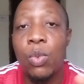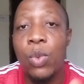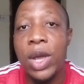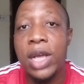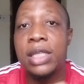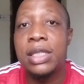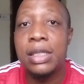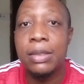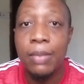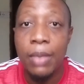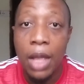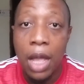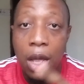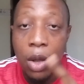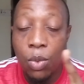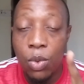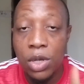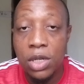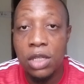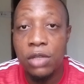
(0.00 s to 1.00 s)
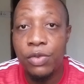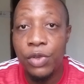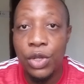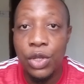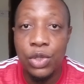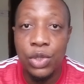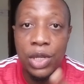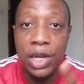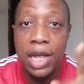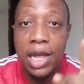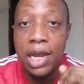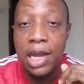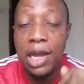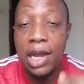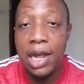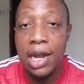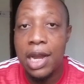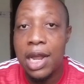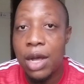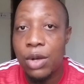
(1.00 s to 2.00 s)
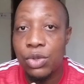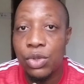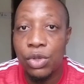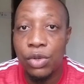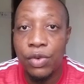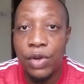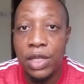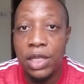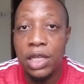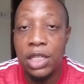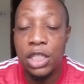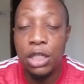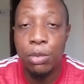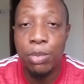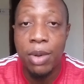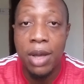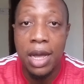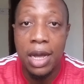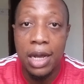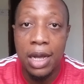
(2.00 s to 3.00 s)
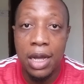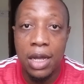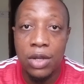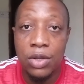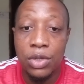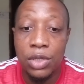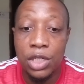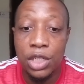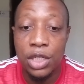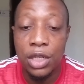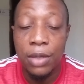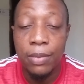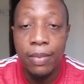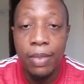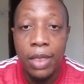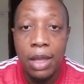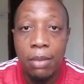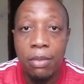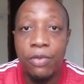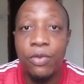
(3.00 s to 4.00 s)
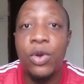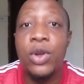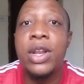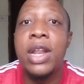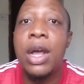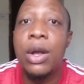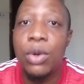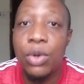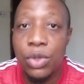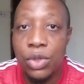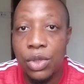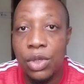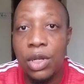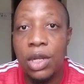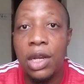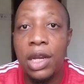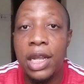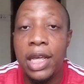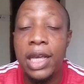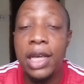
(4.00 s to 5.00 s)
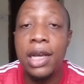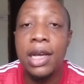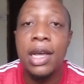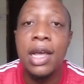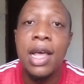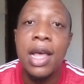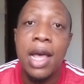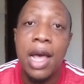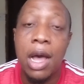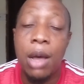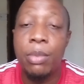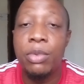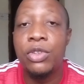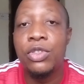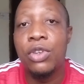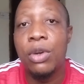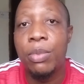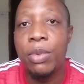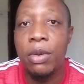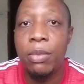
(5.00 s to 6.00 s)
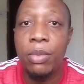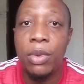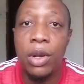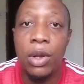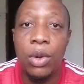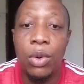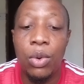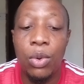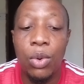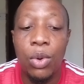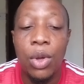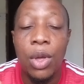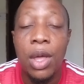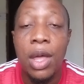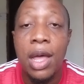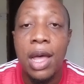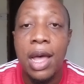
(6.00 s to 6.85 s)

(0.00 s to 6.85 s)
Wait, what this video is to learn how to create the Chipper account before you now go to the link I'll be dropping below,